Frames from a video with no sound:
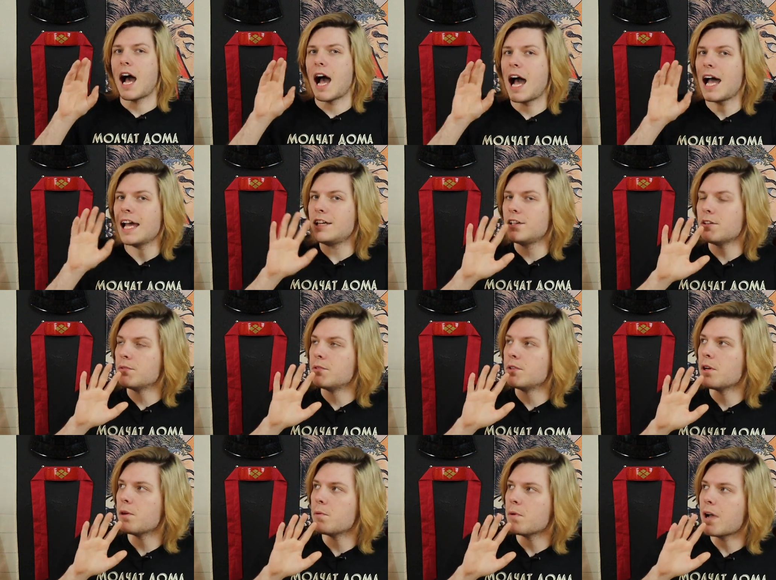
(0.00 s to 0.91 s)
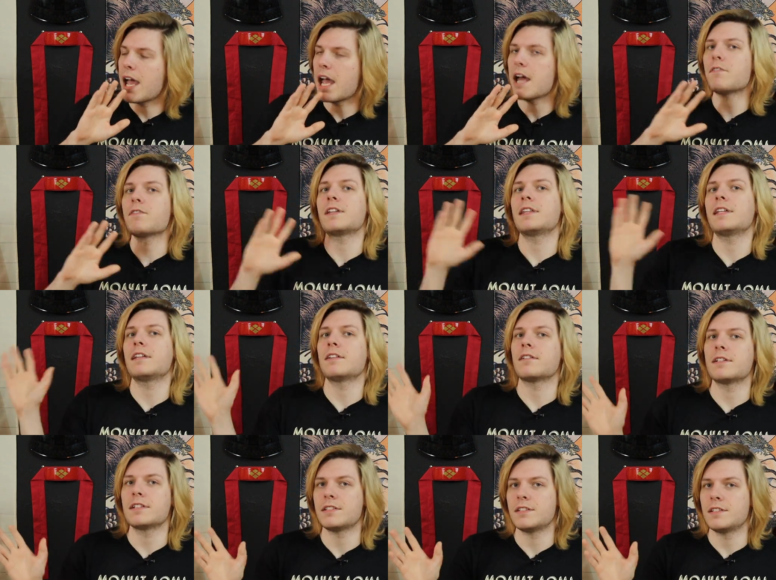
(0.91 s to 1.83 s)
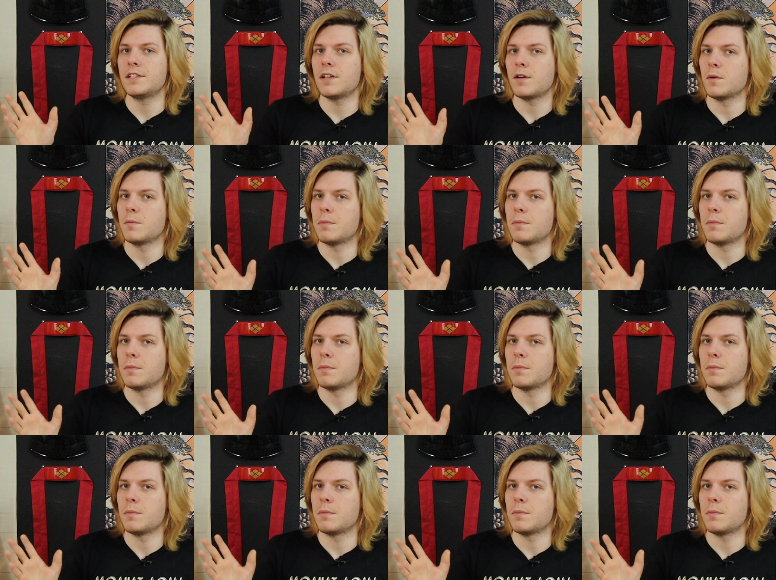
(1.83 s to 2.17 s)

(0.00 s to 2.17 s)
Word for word: I don't know everything there is to know